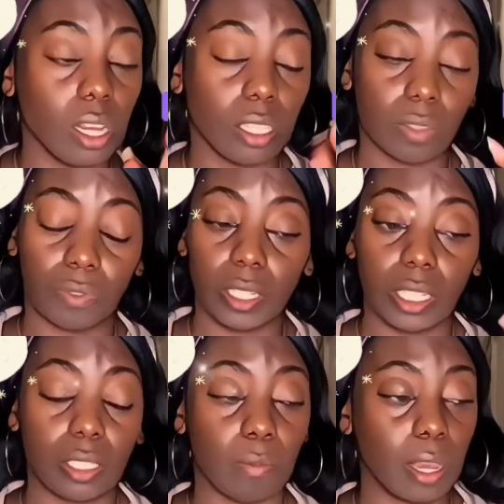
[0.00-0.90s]
Because I feel
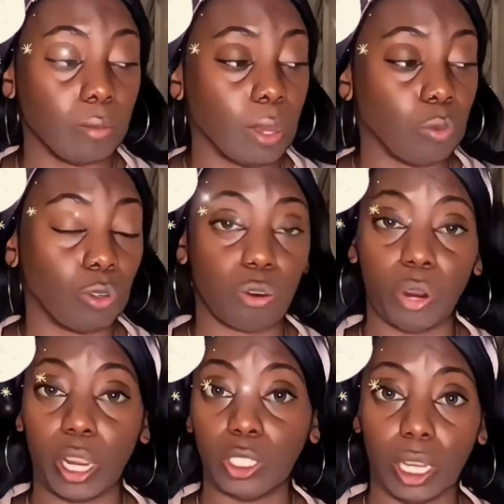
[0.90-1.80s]
like somebody might want to
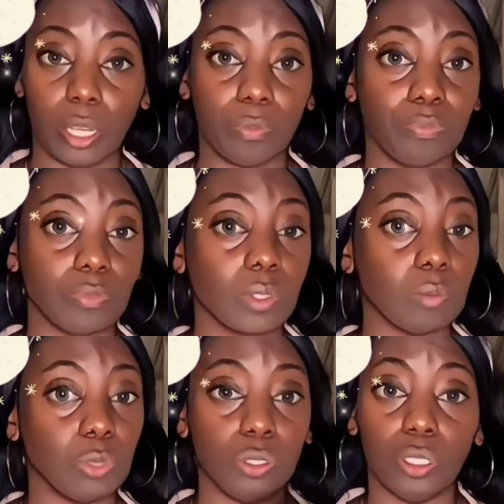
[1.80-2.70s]
crash out,
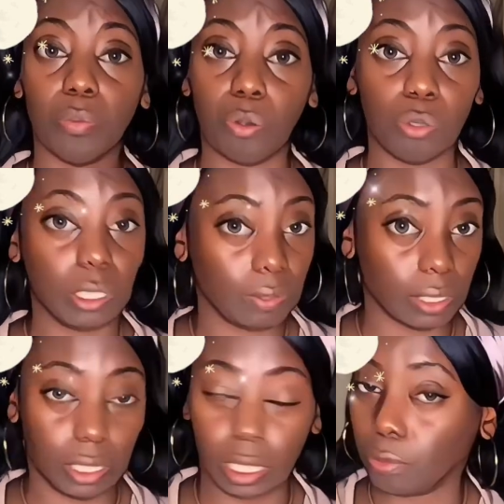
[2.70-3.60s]
but you need to pause for
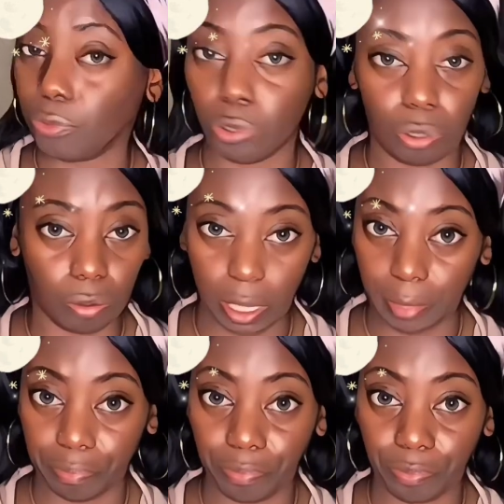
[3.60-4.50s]
a second before you do that.